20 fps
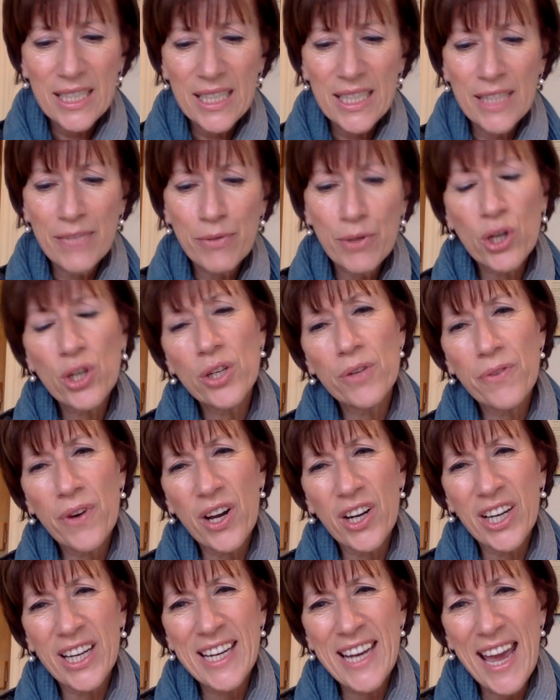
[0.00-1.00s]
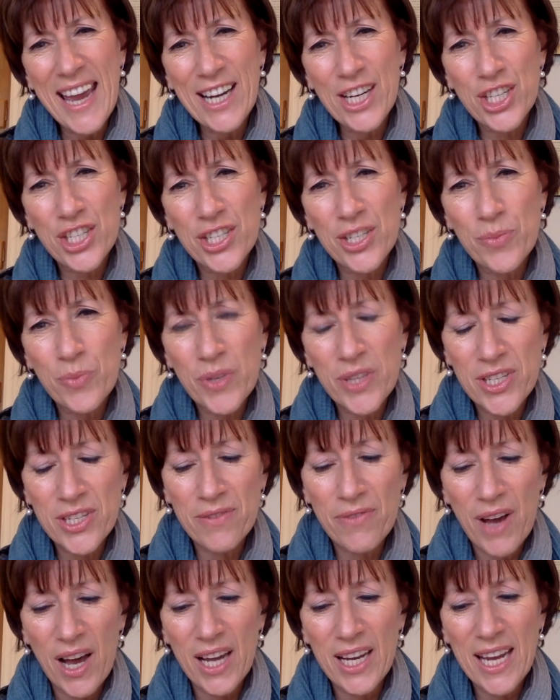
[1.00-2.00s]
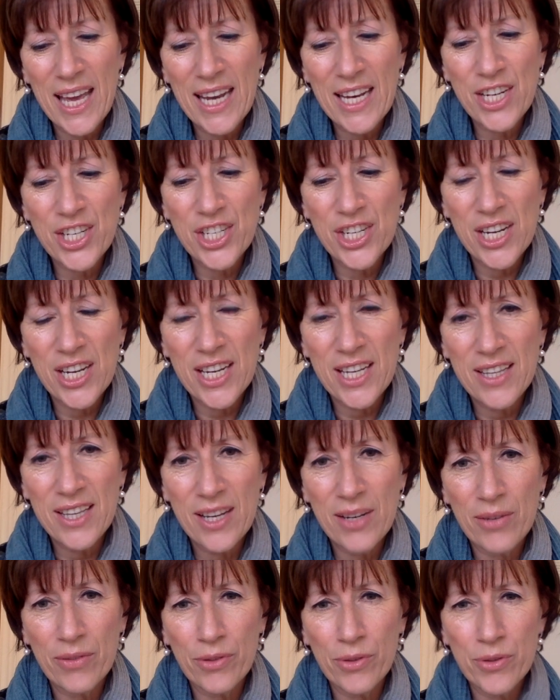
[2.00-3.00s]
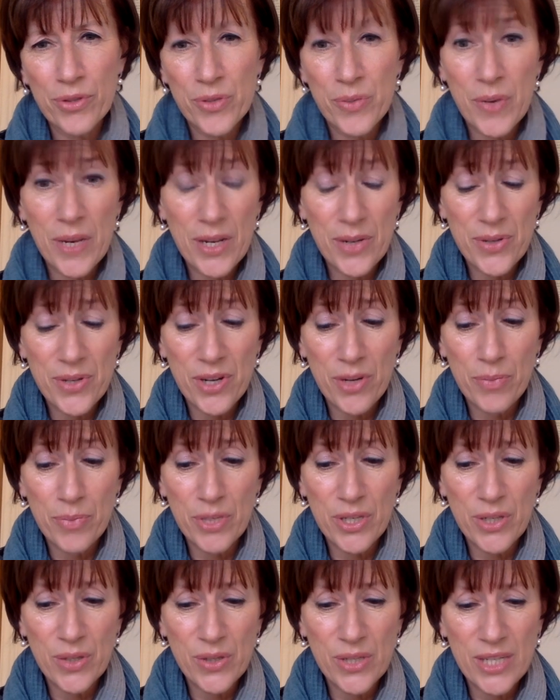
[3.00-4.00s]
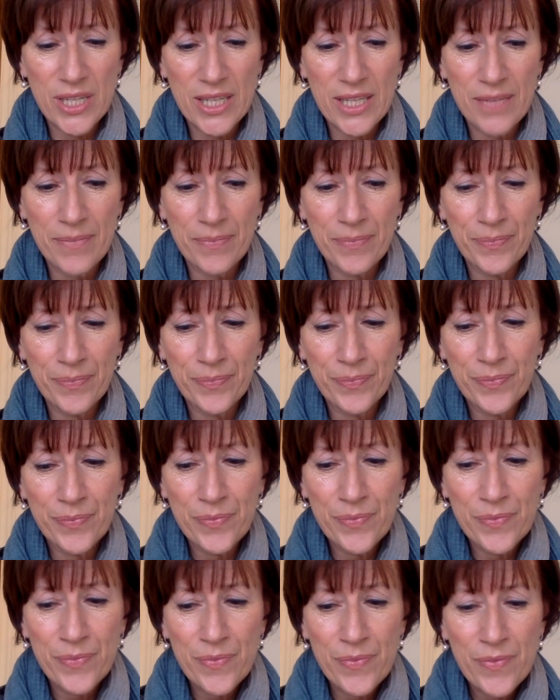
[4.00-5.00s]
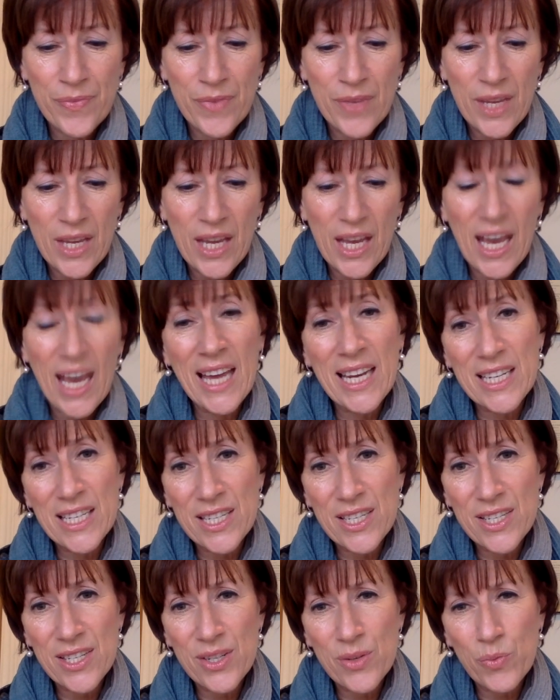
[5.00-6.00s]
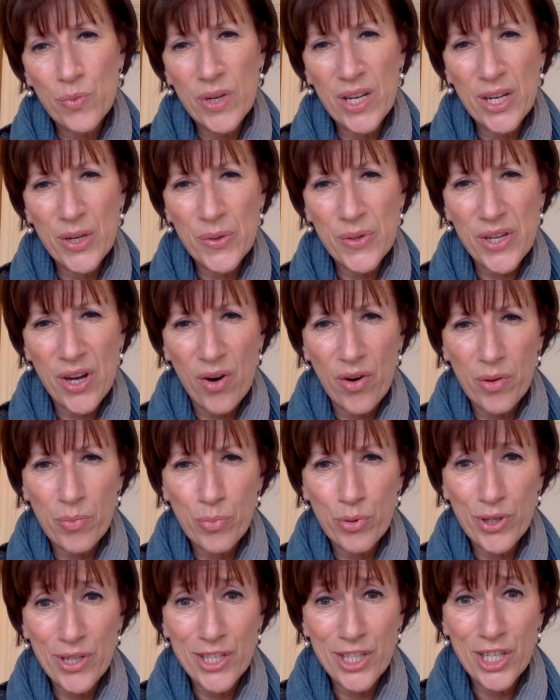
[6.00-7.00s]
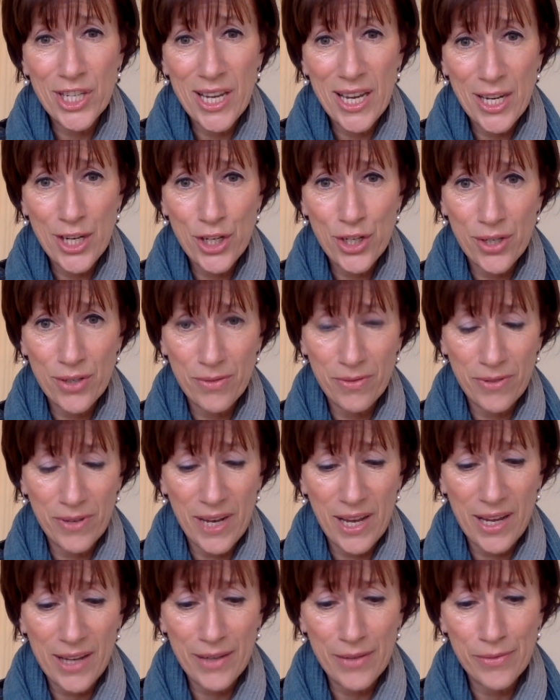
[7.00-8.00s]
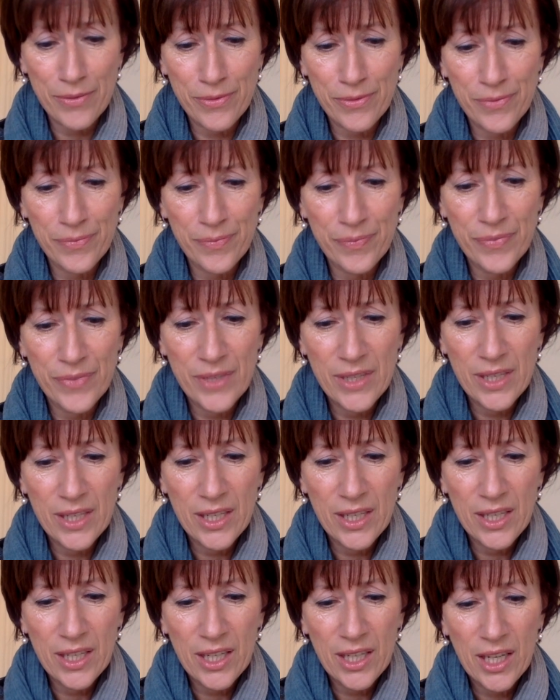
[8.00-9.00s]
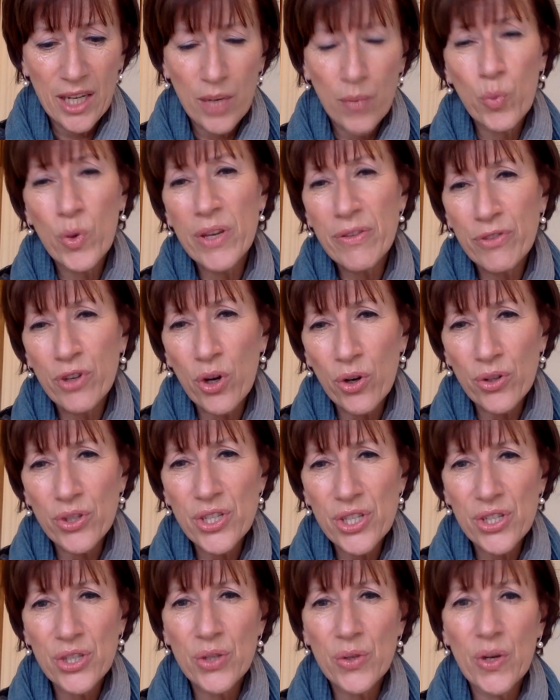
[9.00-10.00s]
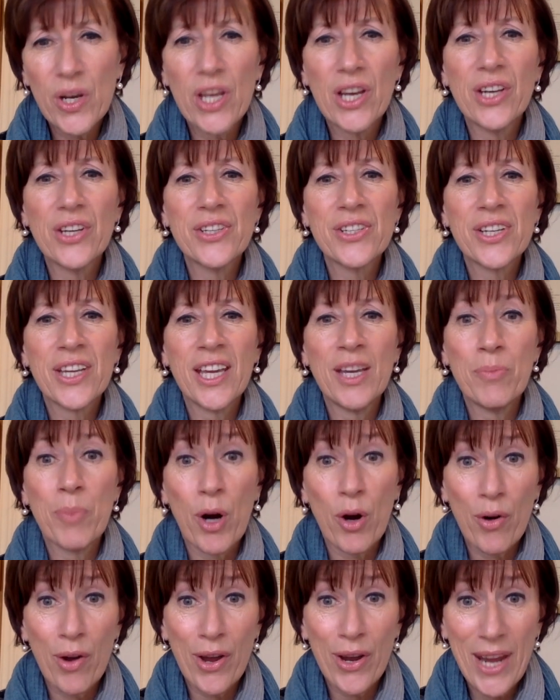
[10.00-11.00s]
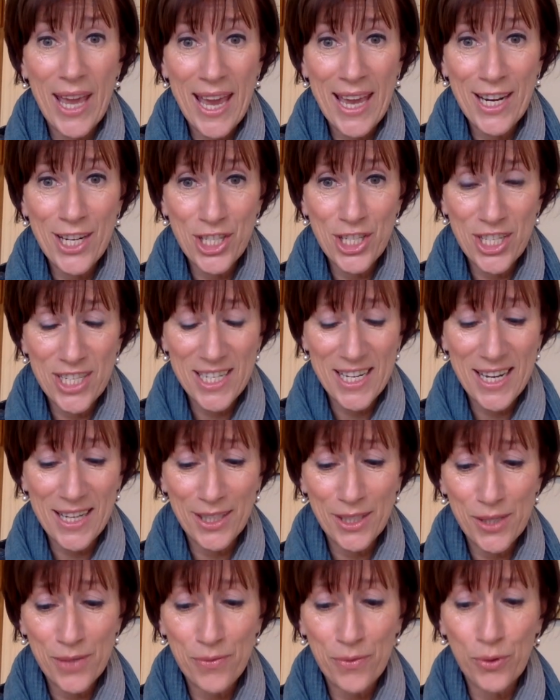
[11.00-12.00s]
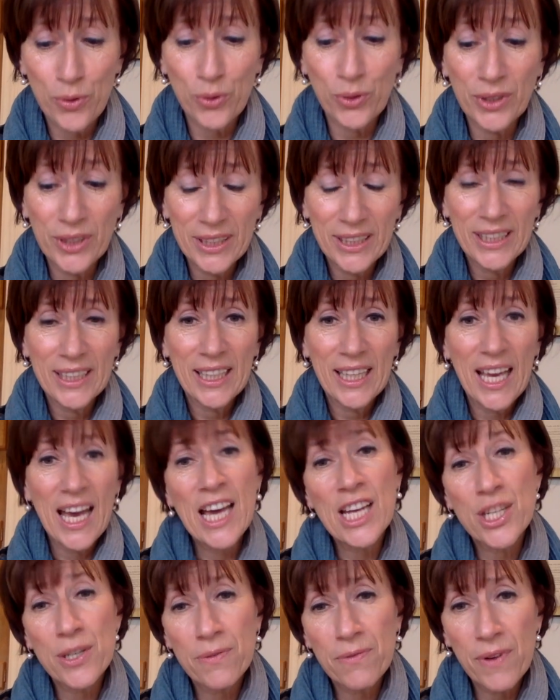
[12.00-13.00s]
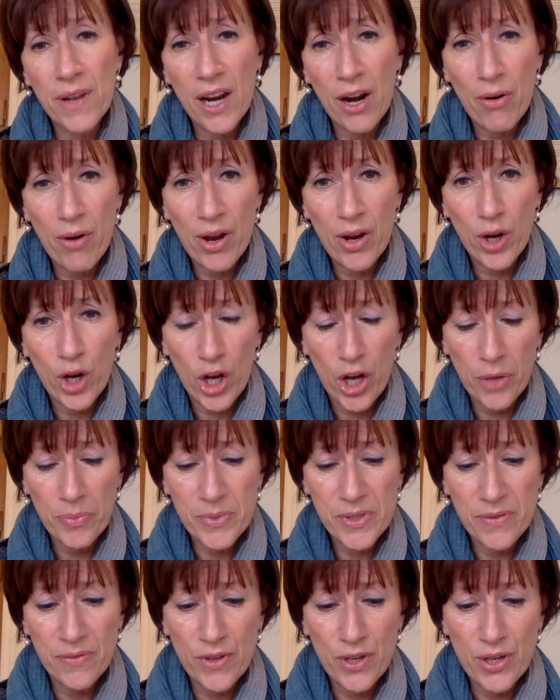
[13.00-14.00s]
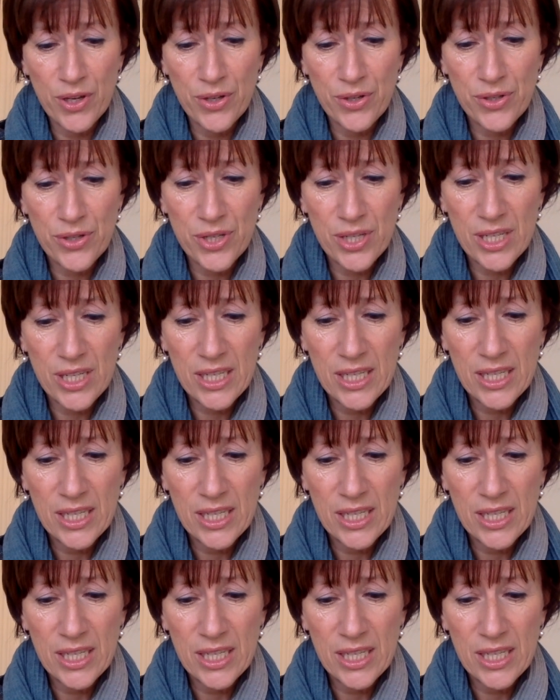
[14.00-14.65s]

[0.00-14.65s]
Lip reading: And if we cut off our connection with divine energy, then of course we lose our beauty and we lose our appreciation for life. And we've got to learn to keep our own energy tanks full and to fill our own cups first.